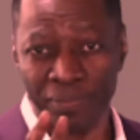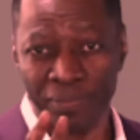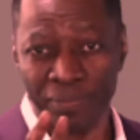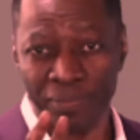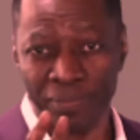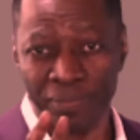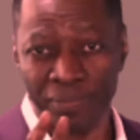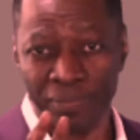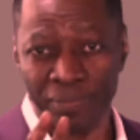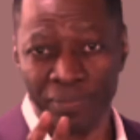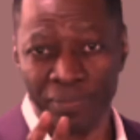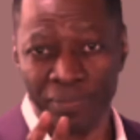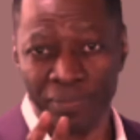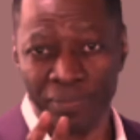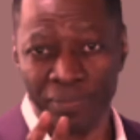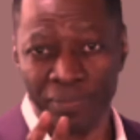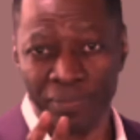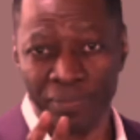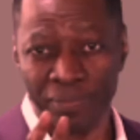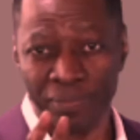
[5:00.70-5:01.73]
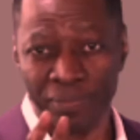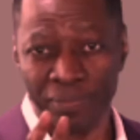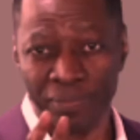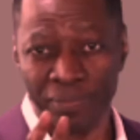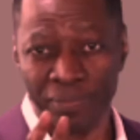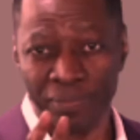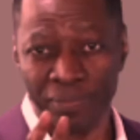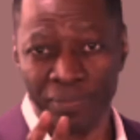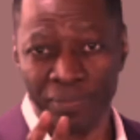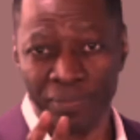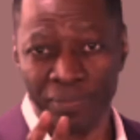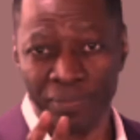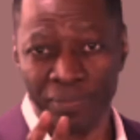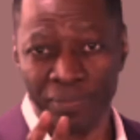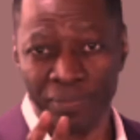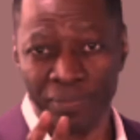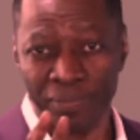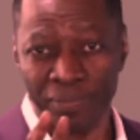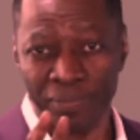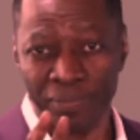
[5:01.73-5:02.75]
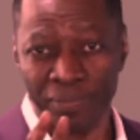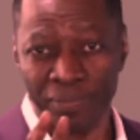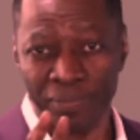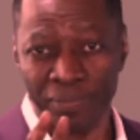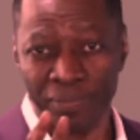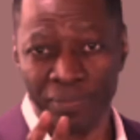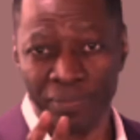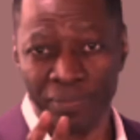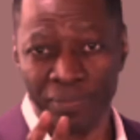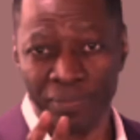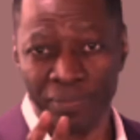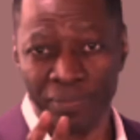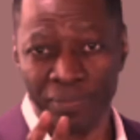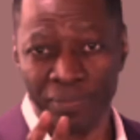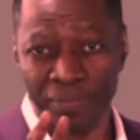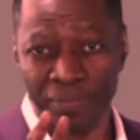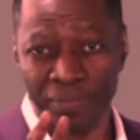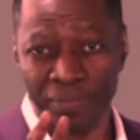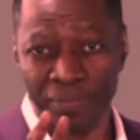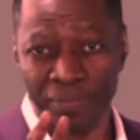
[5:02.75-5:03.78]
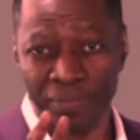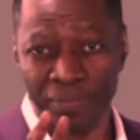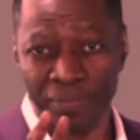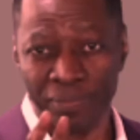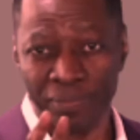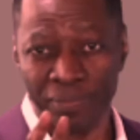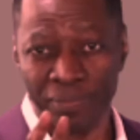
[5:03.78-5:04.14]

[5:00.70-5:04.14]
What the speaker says: [no speech]